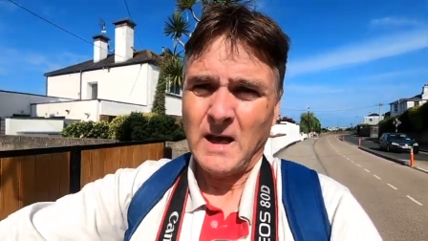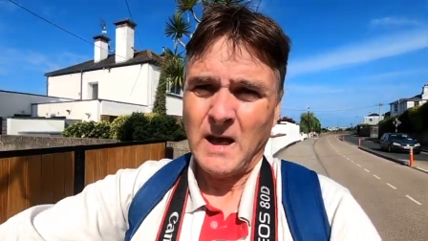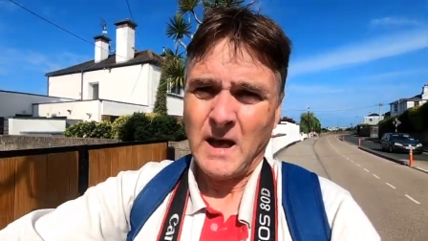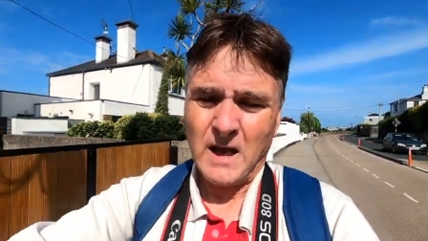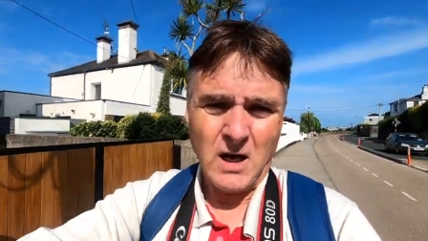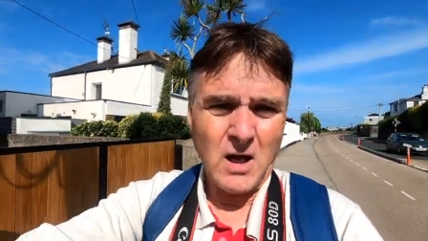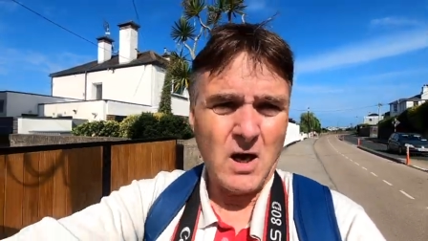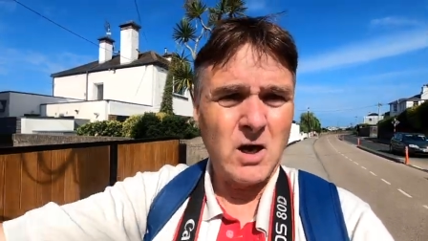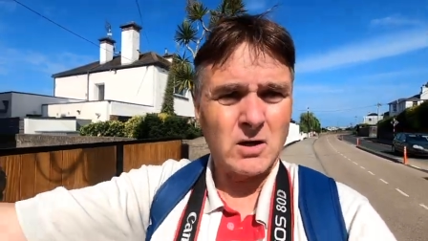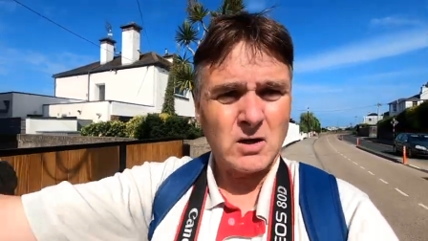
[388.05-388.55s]

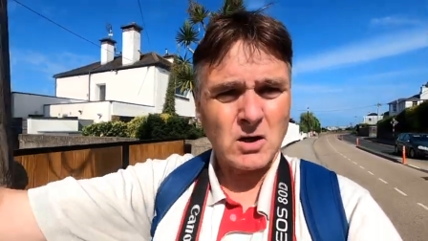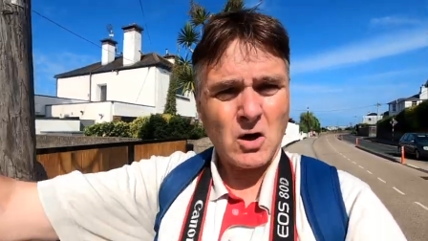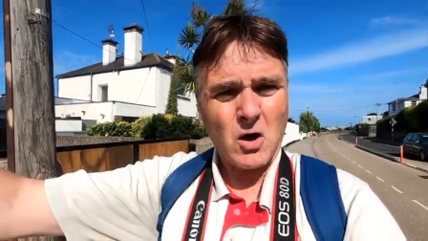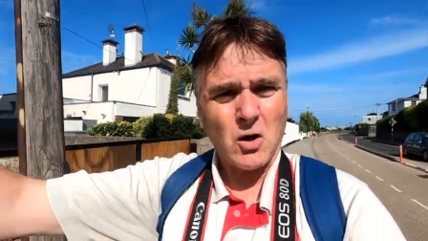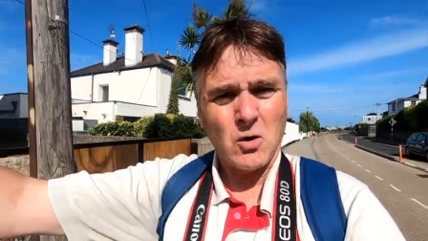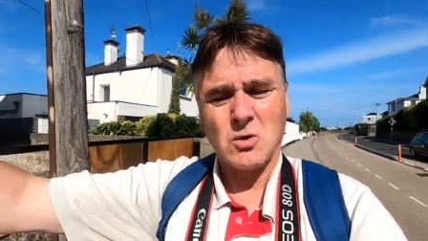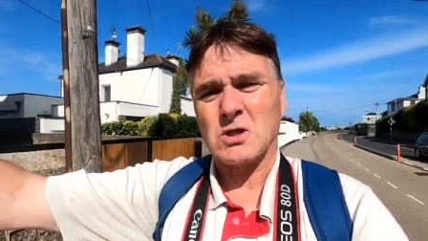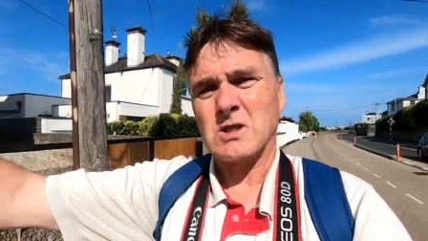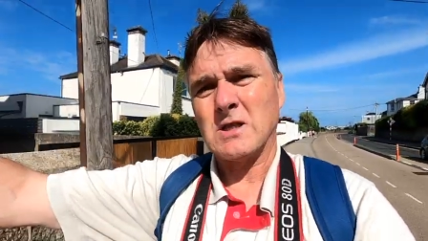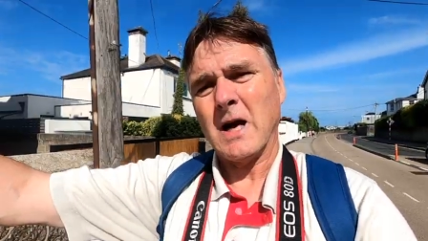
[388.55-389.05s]
along the
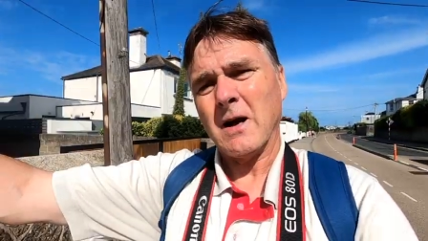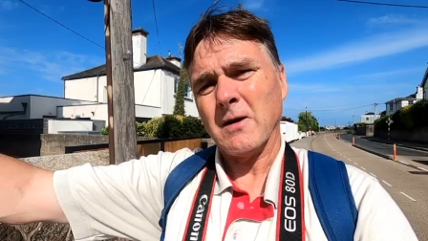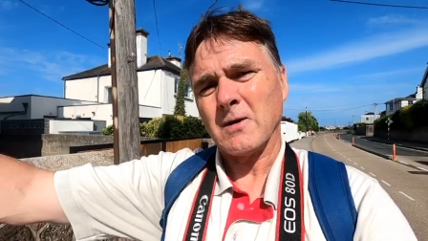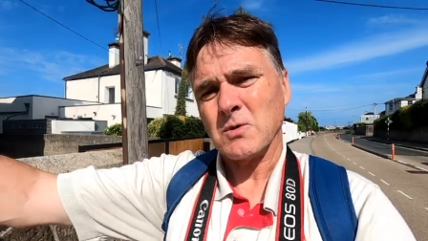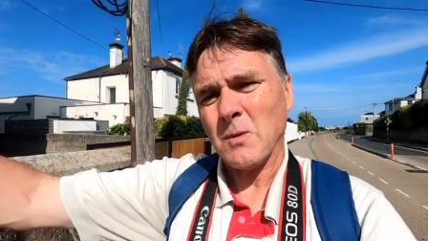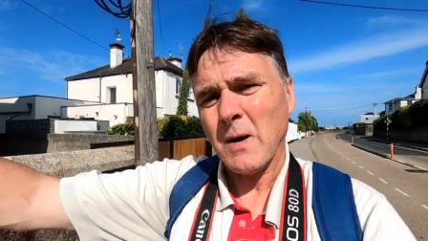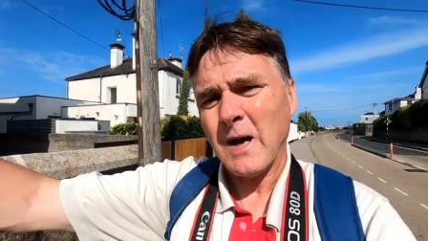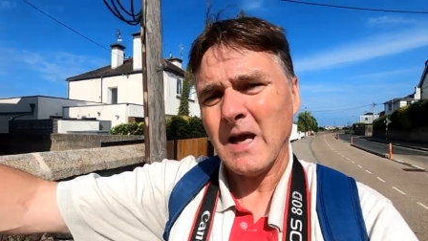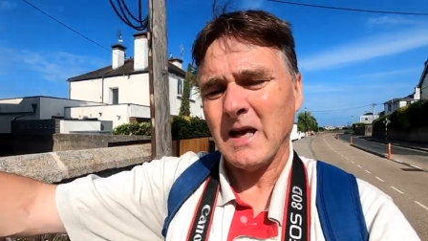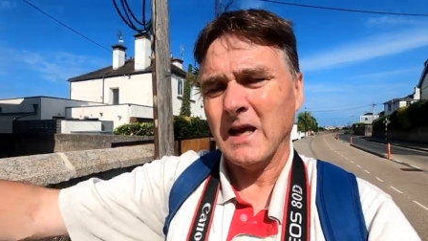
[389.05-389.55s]
coast there
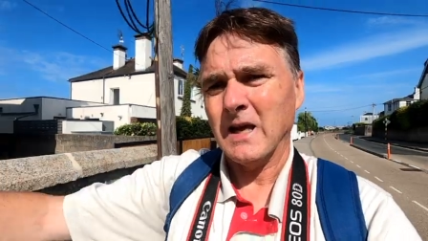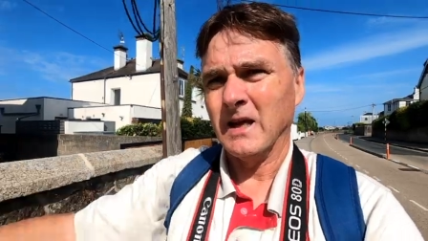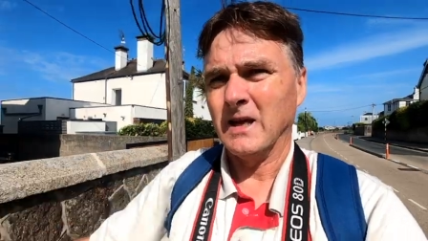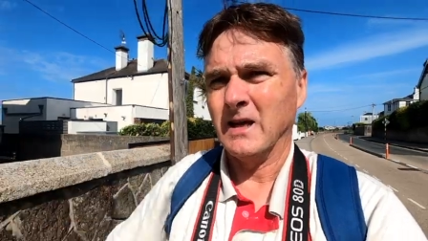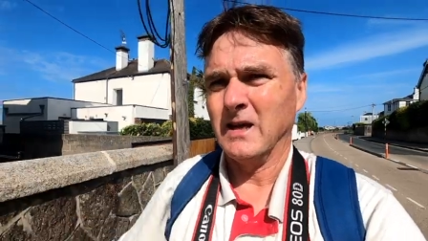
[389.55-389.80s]
as well.